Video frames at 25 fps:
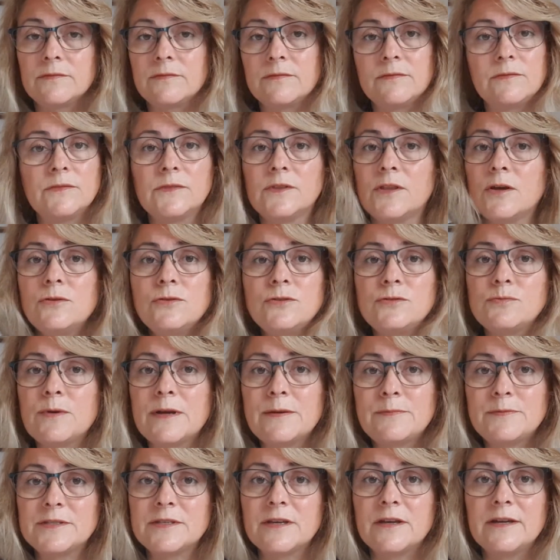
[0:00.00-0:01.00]
Those
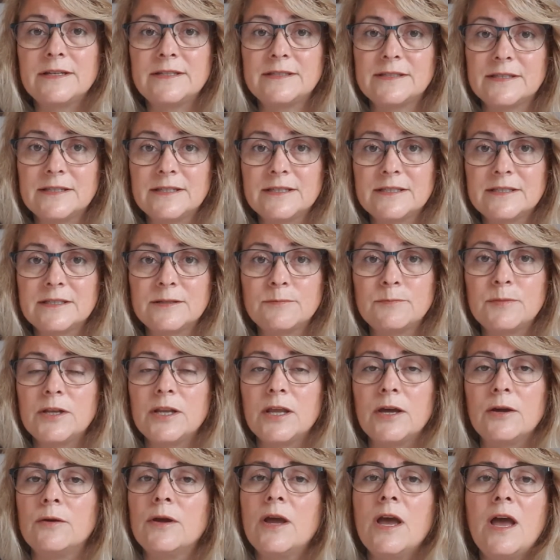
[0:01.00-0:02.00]
websites are listed
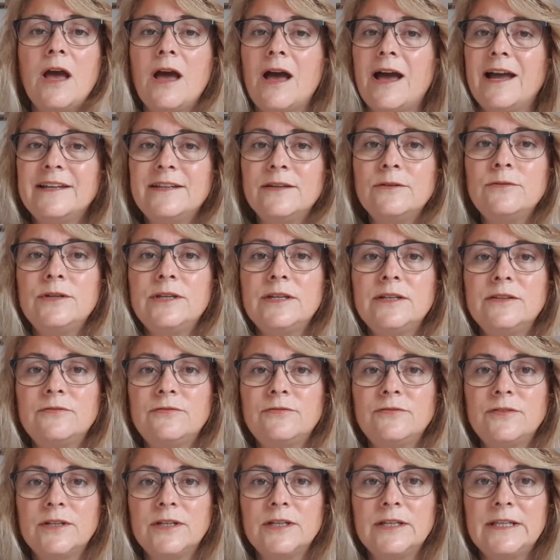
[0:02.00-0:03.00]
below. I don't
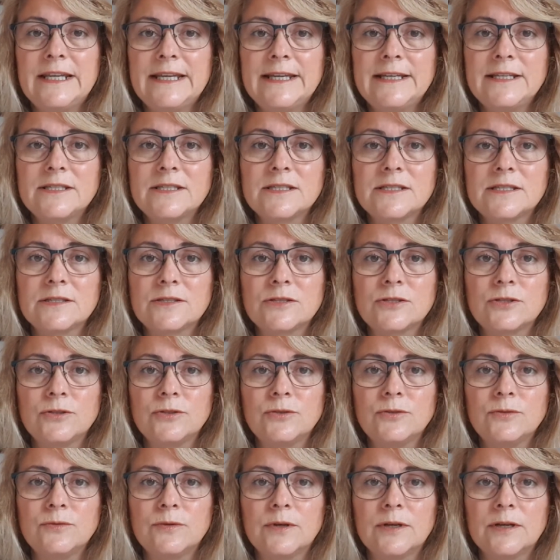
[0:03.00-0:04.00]
give links
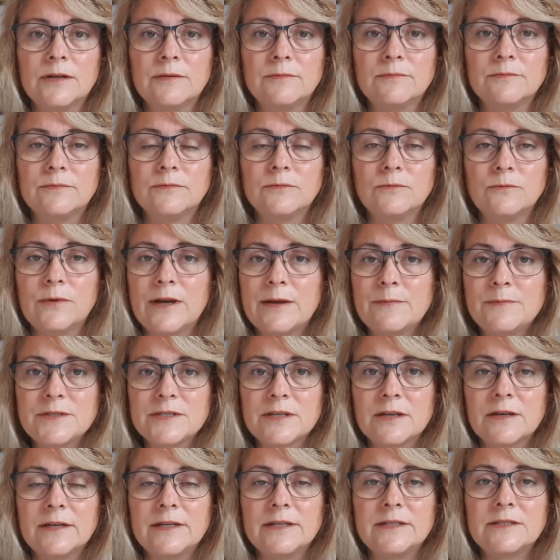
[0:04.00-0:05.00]
to
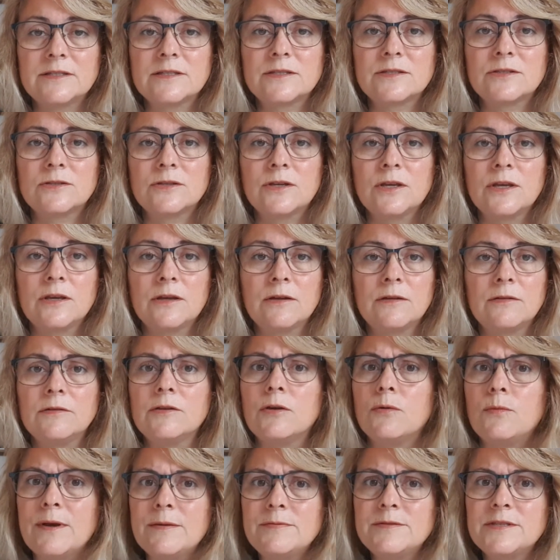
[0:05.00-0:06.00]
websites.
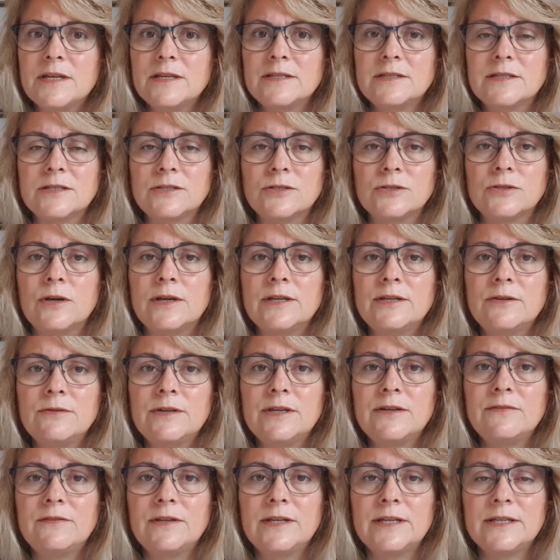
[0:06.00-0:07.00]
No, websites I do. I don't
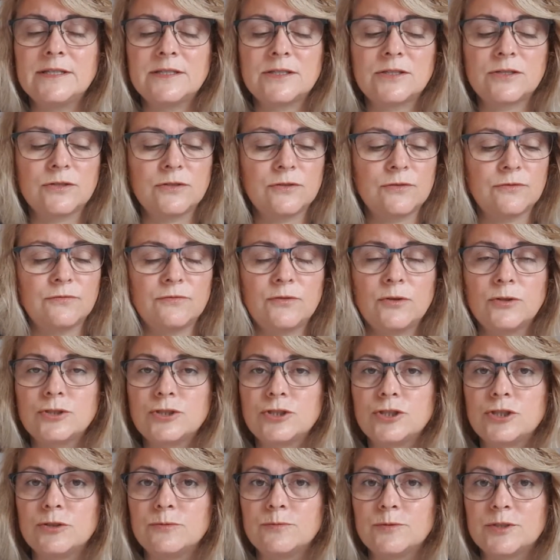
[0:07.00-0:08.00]
give links to
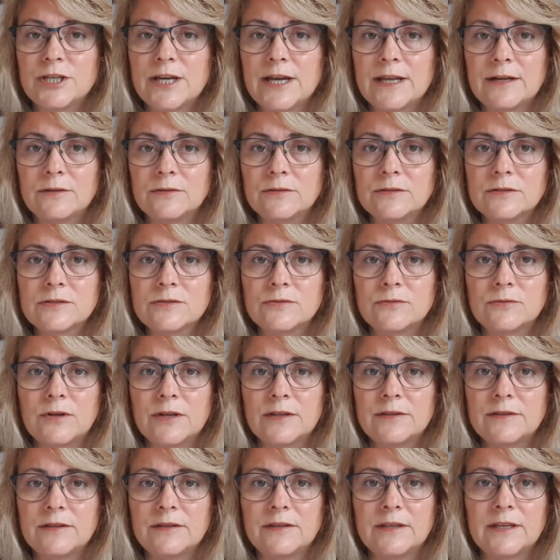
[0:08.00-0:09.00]
FlossTube channels or
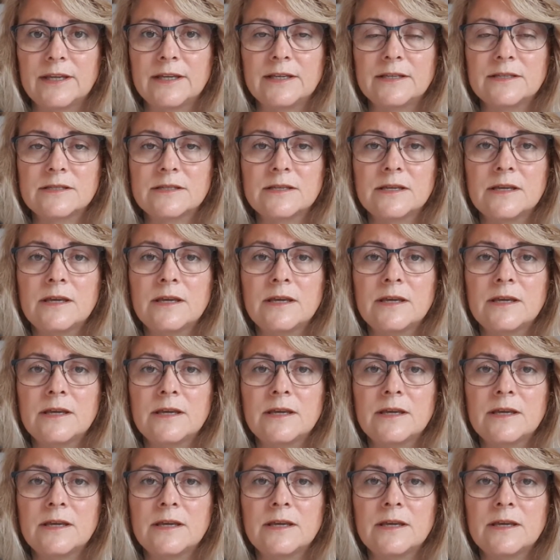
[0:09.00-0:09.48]
other things,